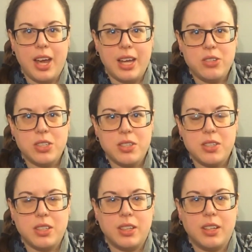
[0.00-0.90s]
And
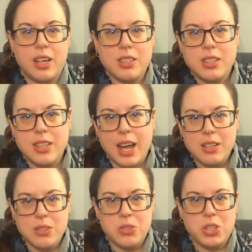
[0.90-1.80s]
just
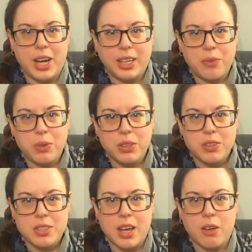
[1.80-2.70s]
assess, check in with
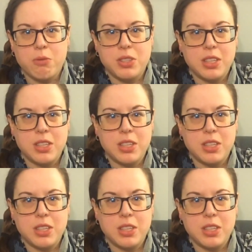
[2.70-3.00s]
yourself,